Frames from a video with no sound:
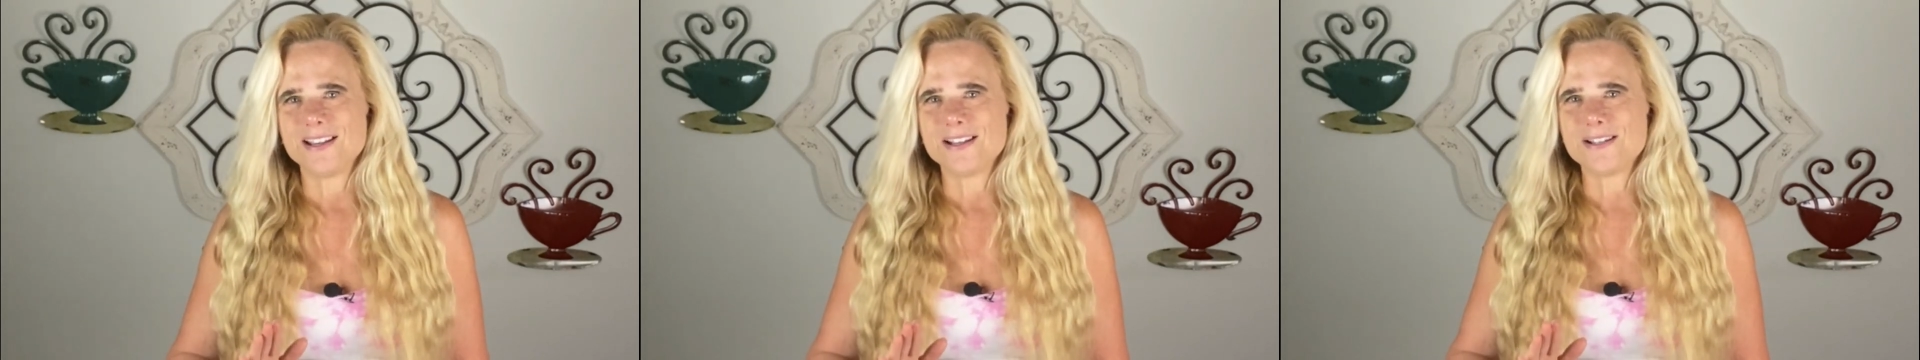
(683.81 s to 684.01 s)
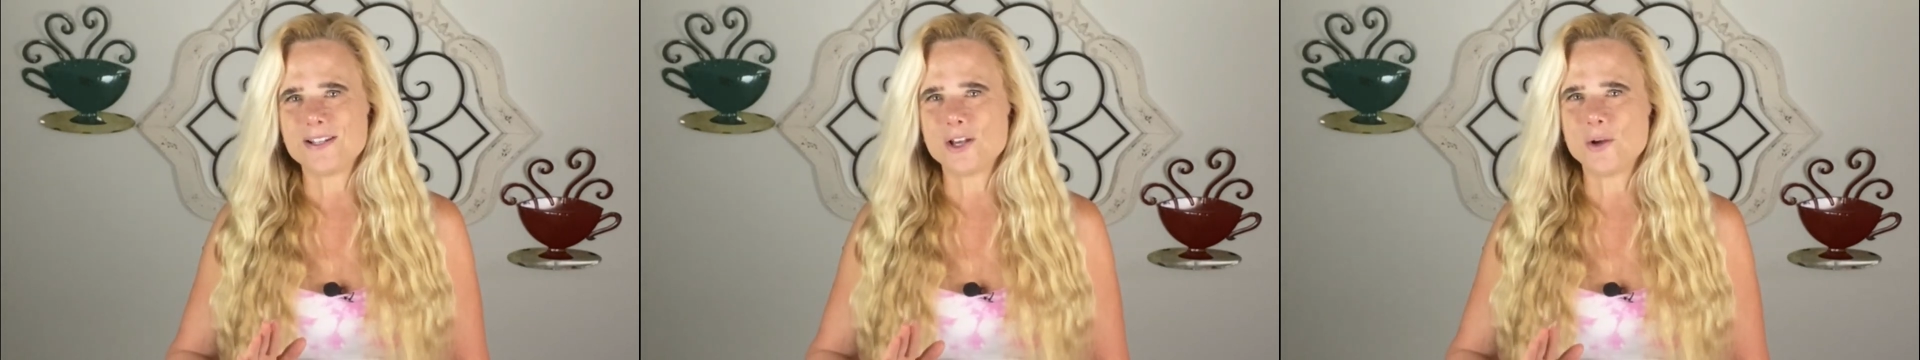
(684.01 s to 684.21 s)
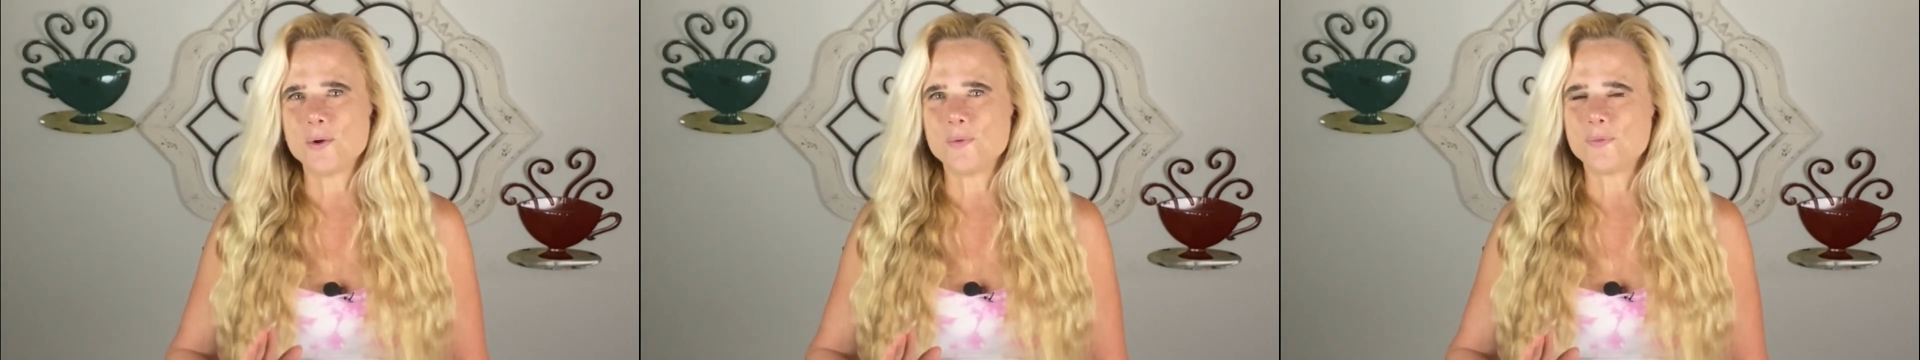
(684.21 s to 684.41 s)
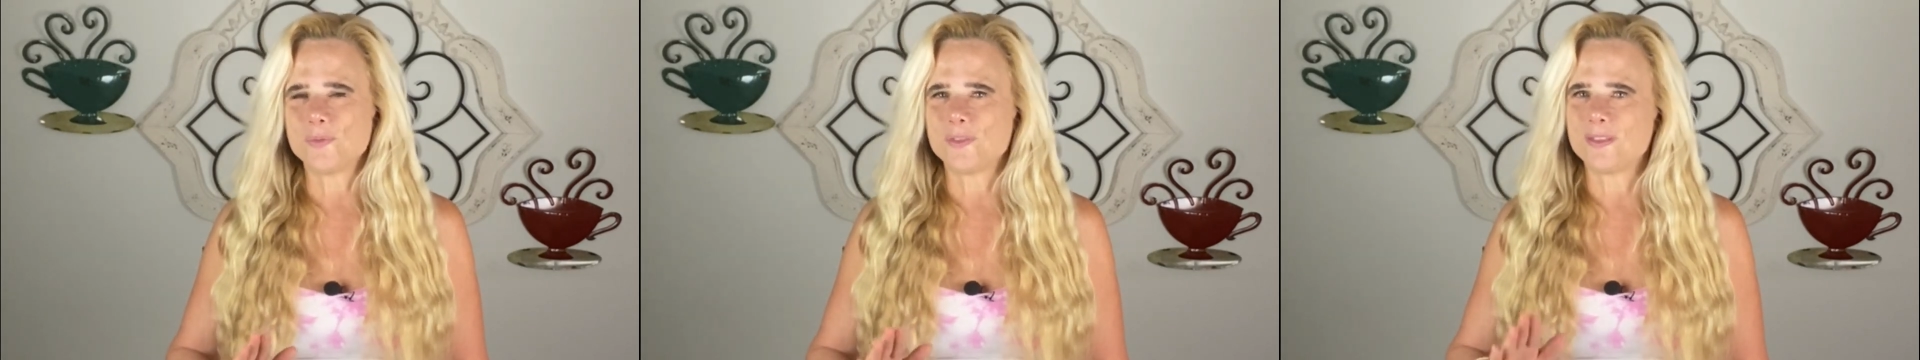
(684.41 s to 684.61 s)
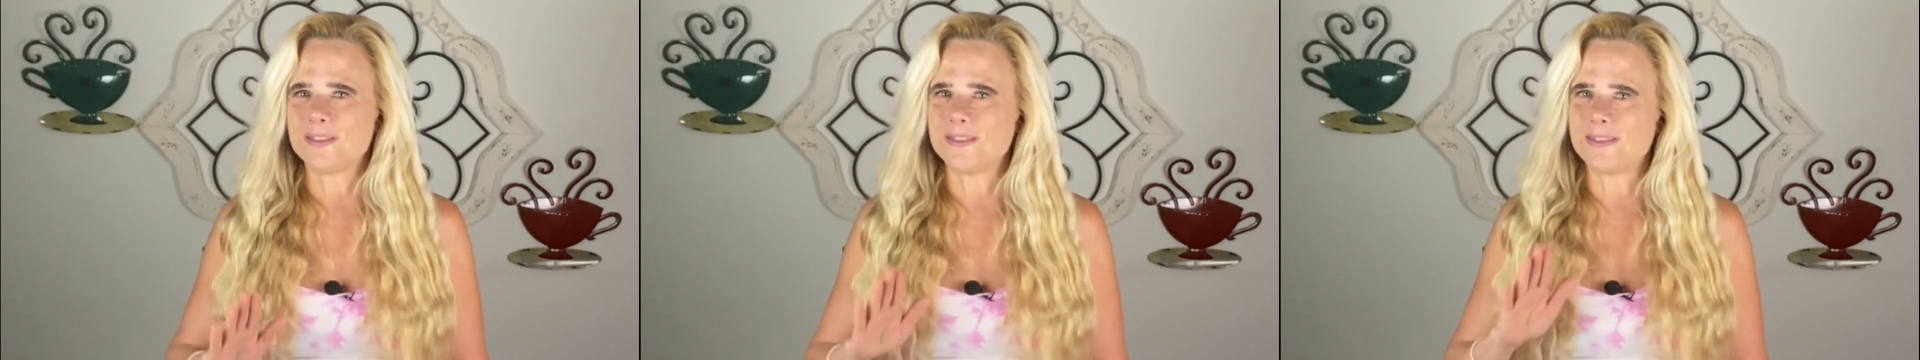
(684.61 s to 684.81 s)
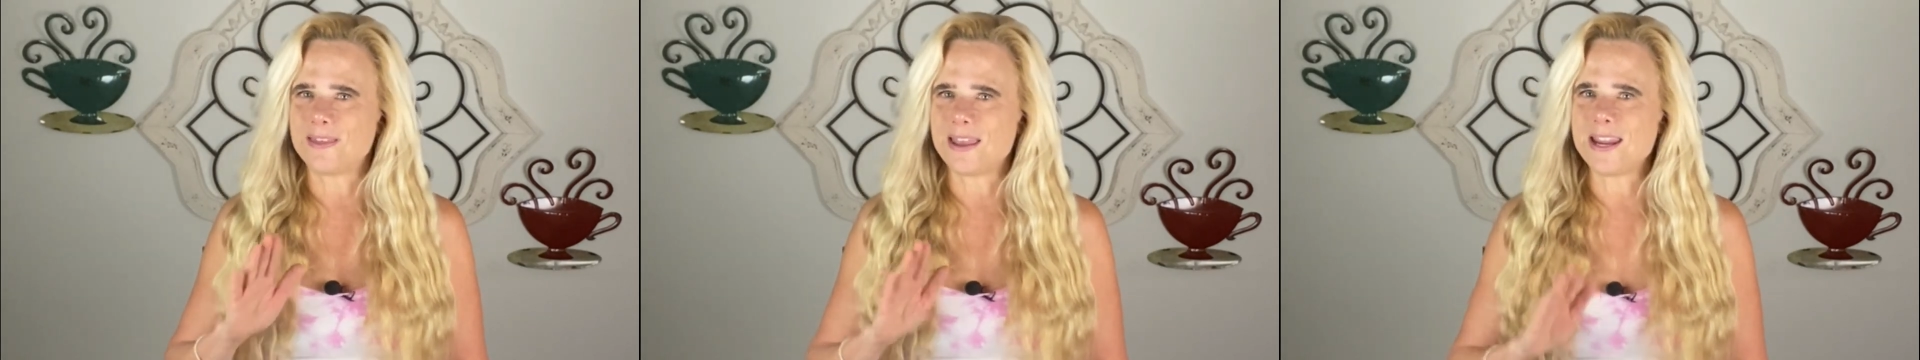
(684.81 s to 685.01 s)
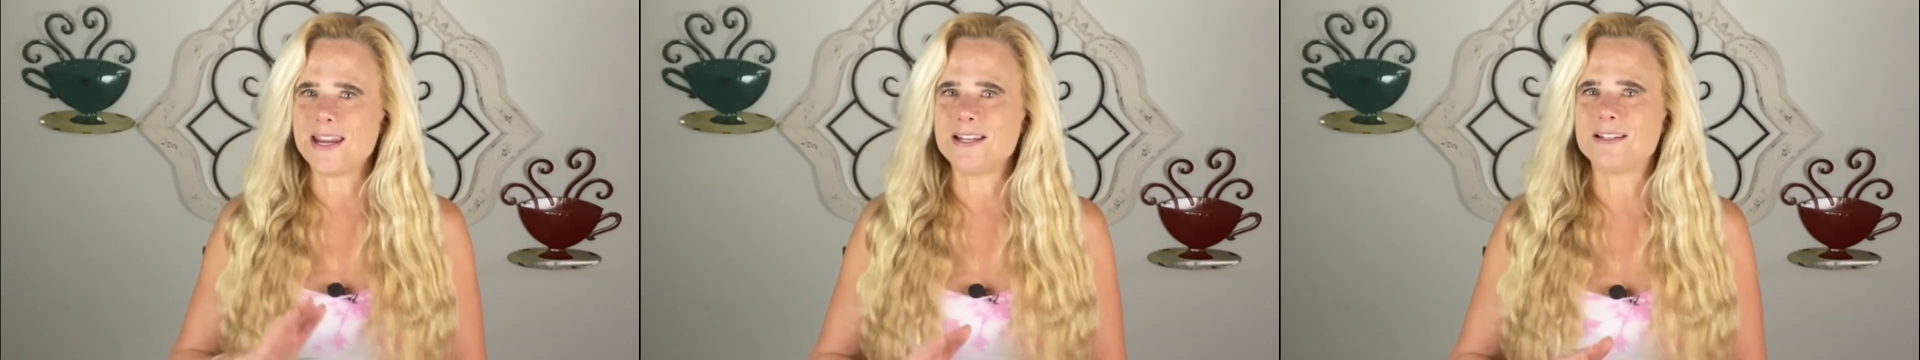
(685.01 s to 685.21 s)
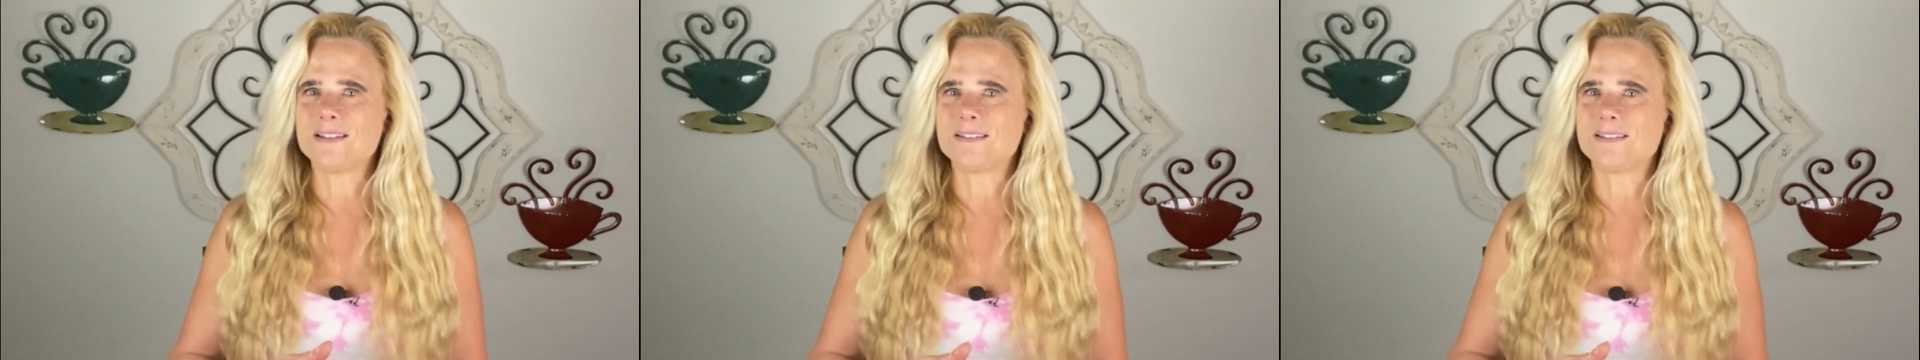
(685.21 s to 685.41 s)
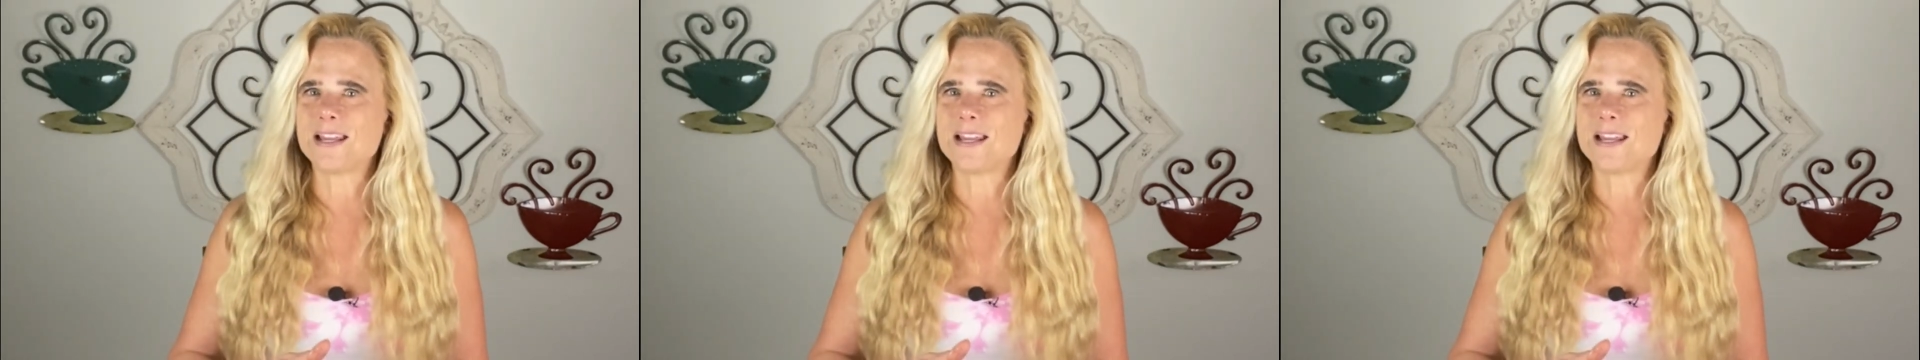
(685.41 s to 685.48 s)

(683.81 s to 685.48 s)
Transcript: So they